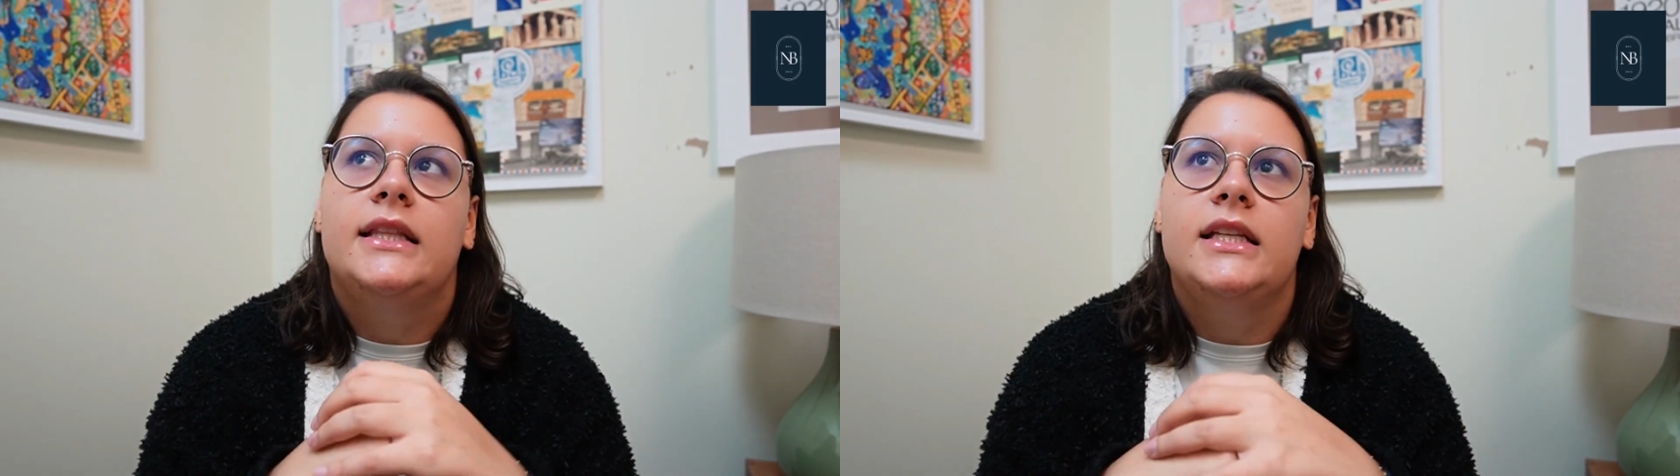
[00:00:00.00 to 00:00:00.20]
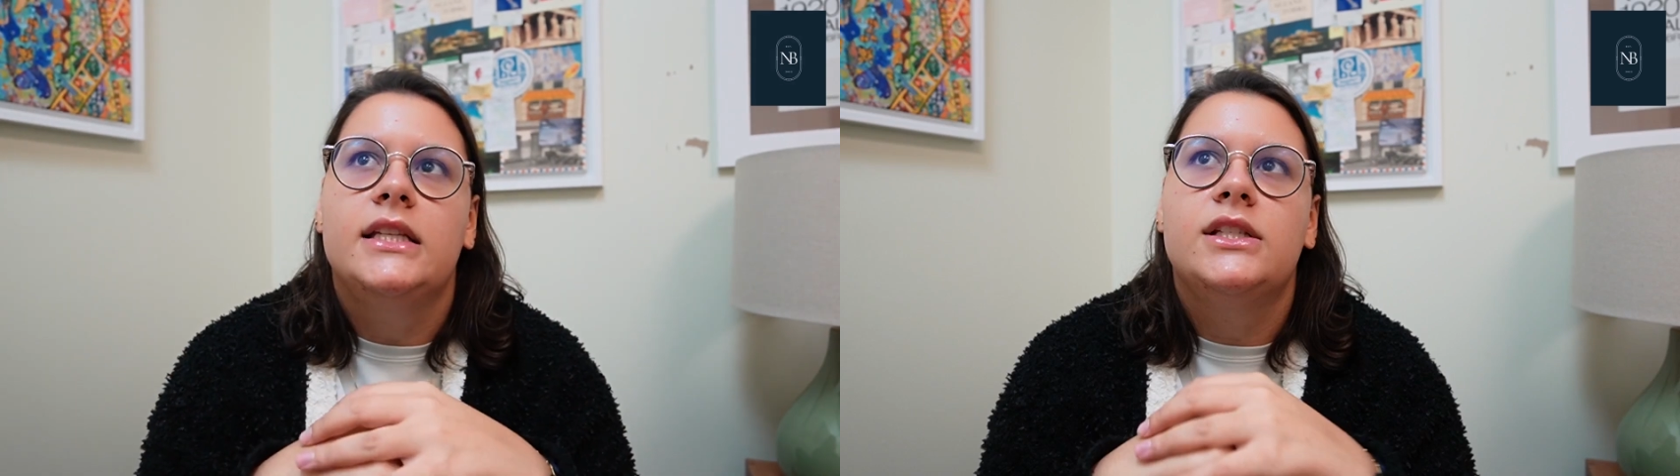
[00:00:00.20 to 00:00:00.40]

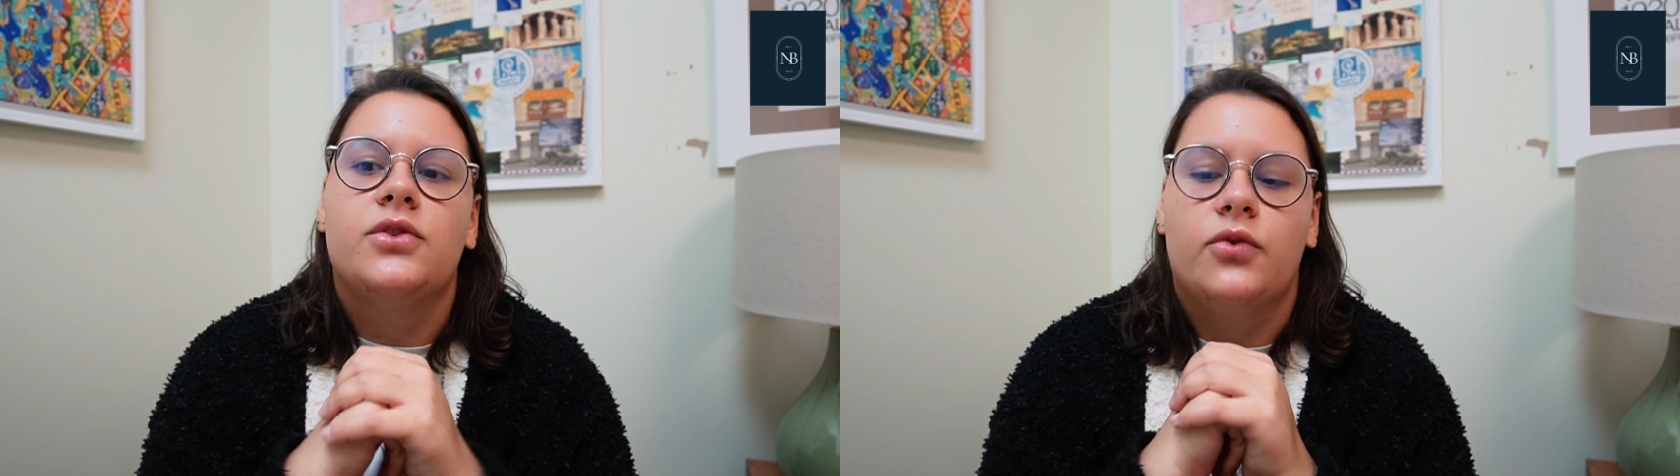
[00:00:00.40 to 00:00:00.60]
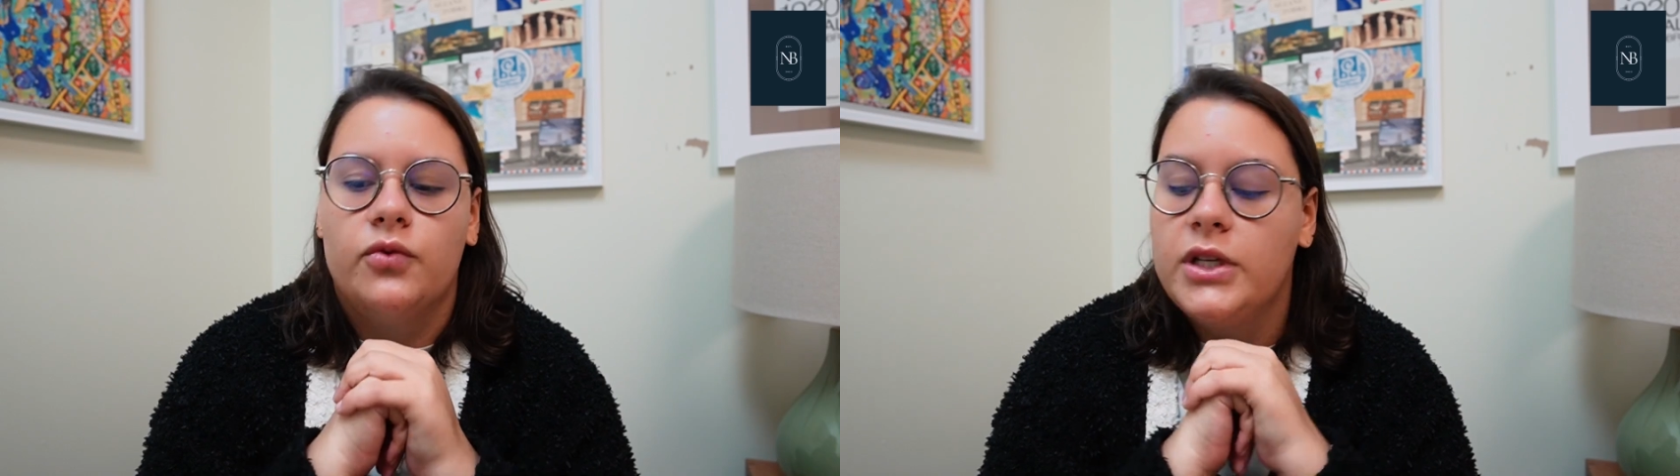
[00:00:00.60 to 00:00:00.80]
These
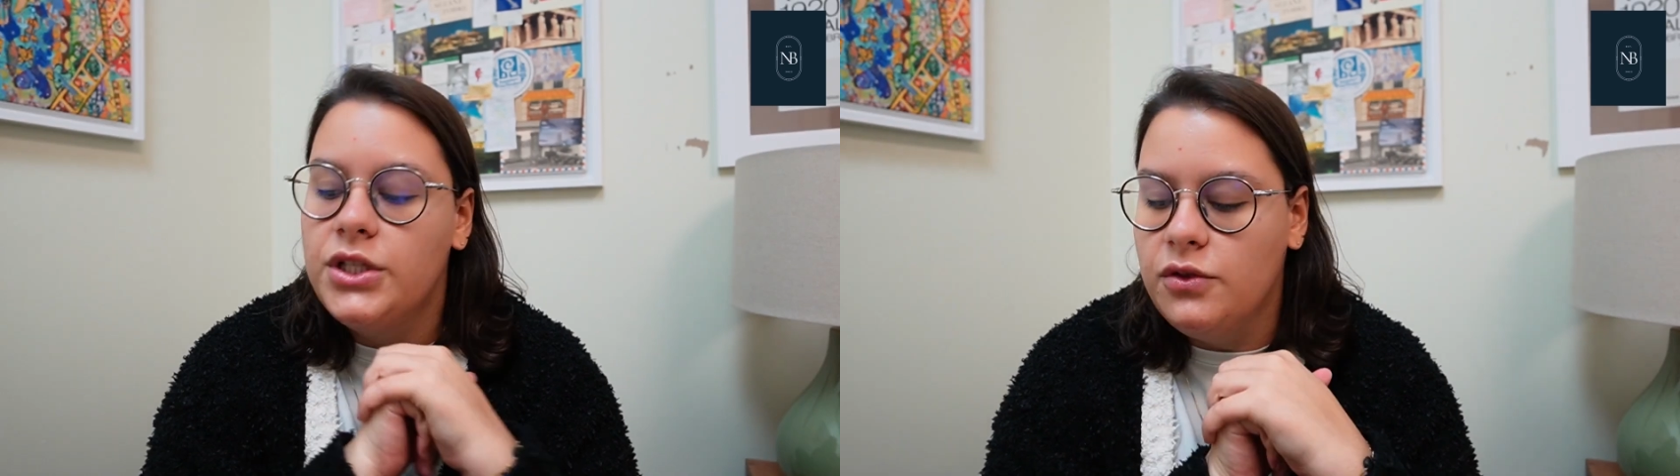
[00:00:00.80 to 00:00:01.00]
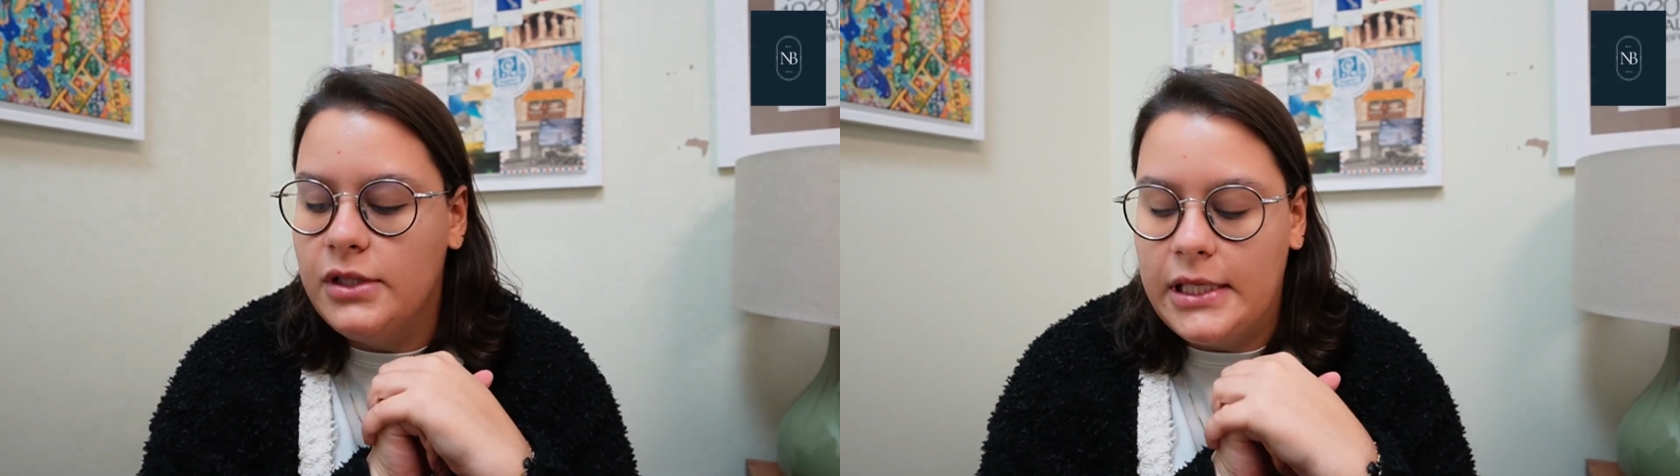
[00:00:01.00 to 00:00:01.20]
three
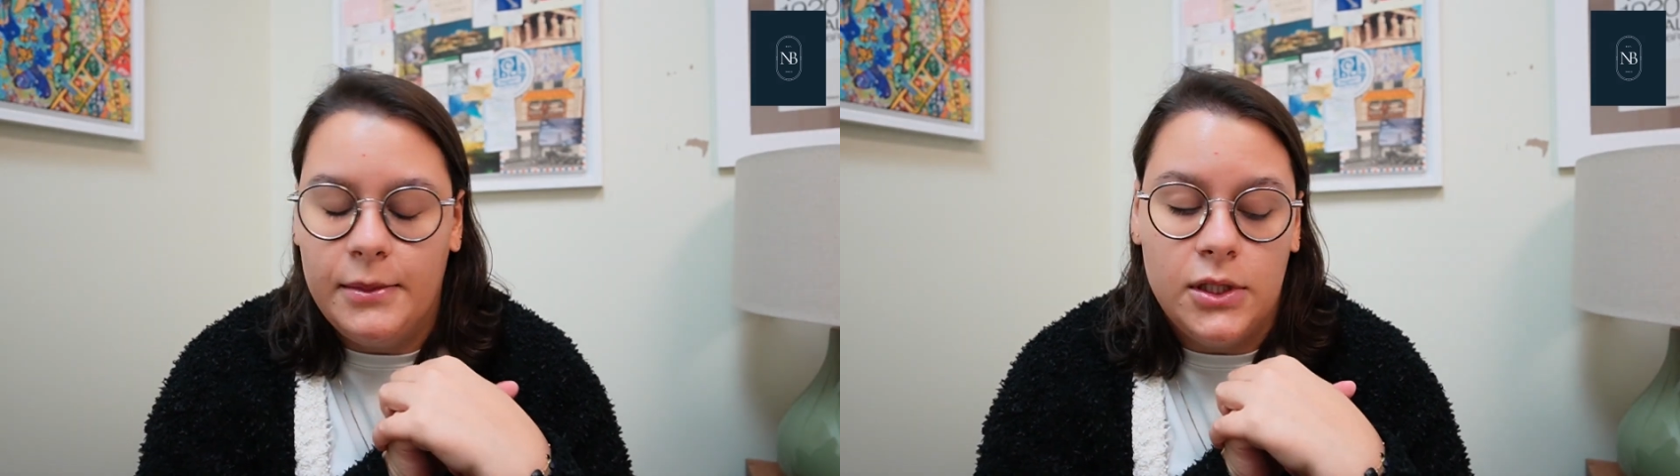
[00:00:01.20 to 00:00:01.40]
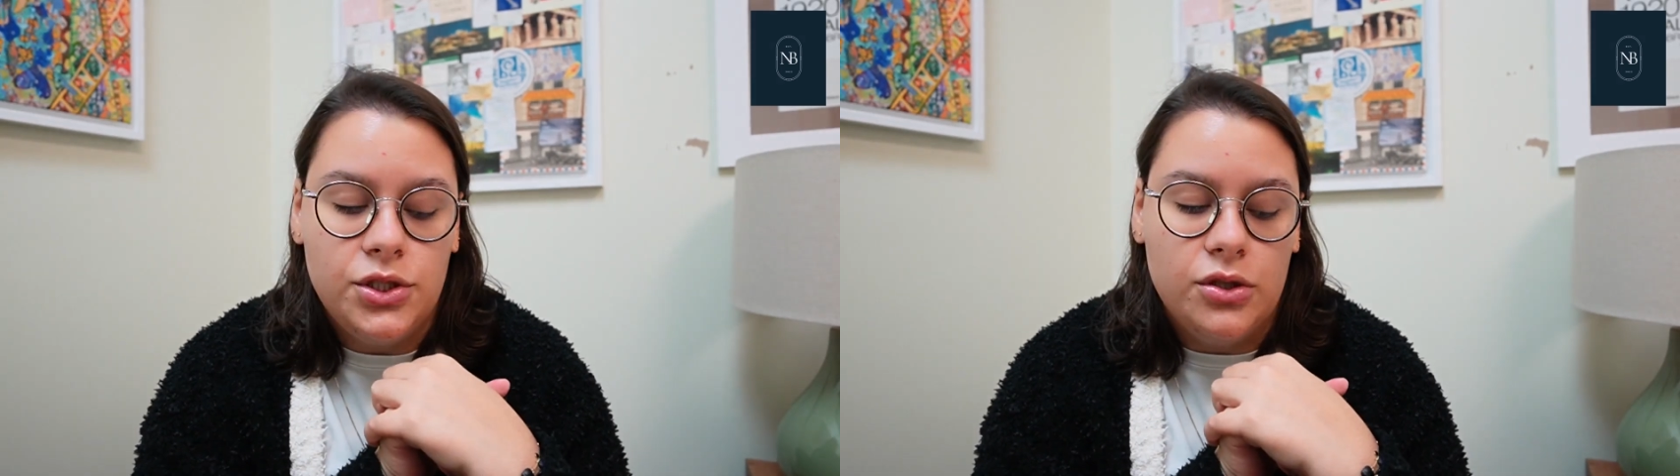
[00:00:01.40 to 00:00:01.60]
shoes that I'm
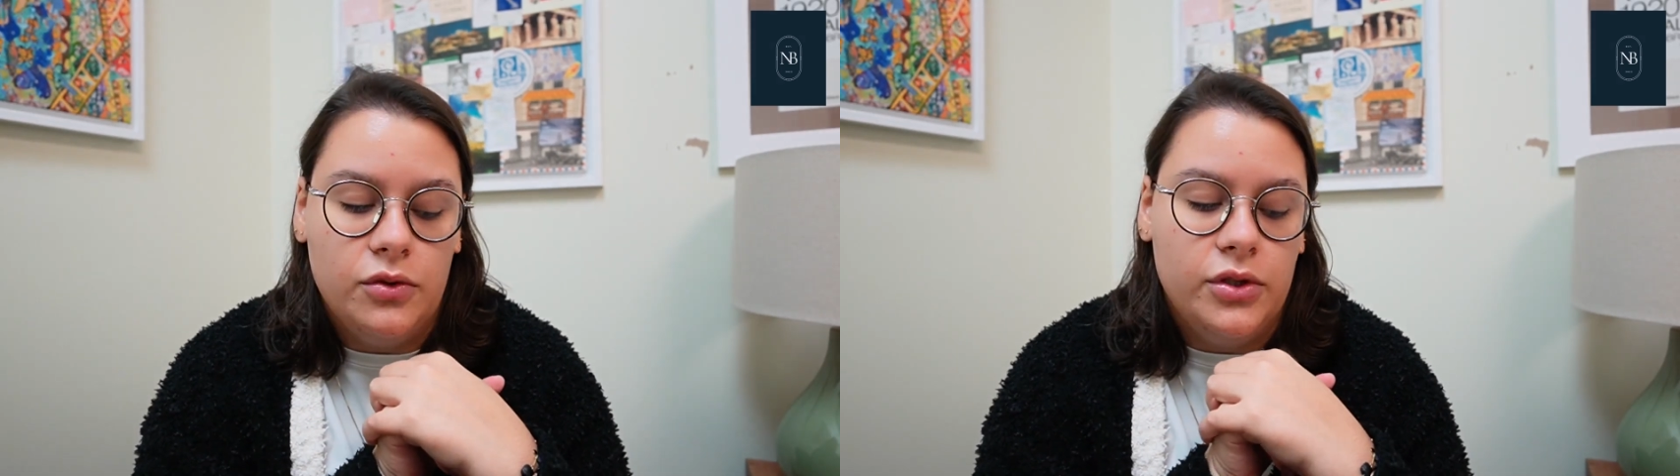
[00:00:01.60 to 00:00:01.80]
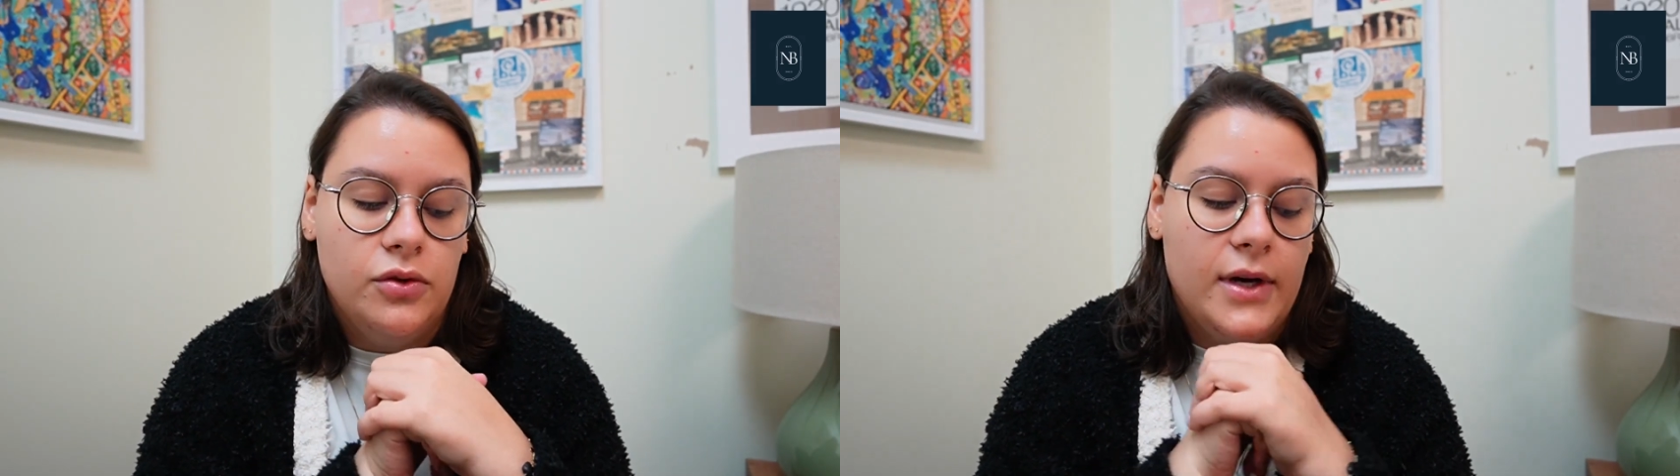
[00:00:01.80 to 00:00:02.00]
going to show
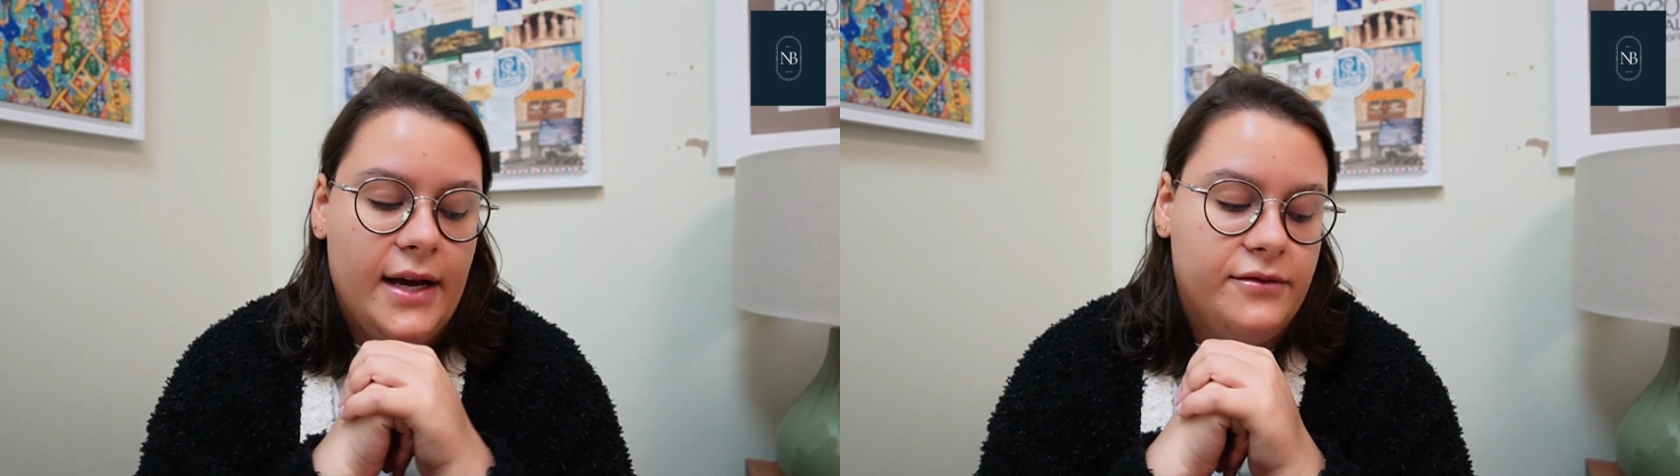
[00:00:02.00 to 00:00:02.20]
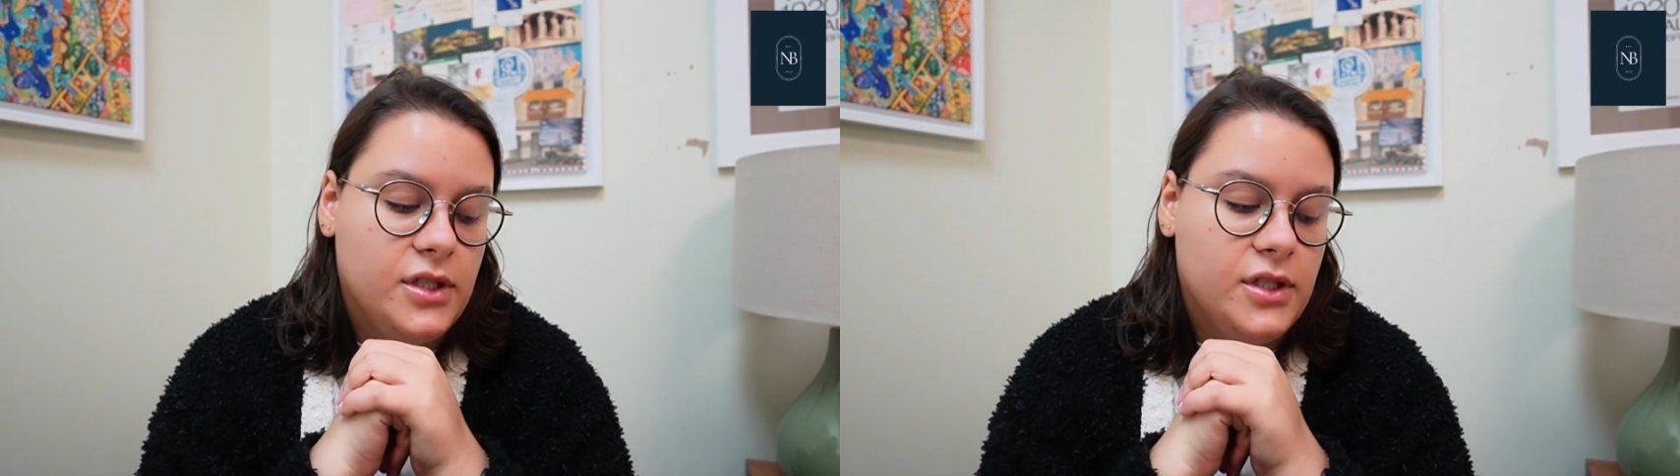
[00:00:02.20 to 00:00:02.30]
you have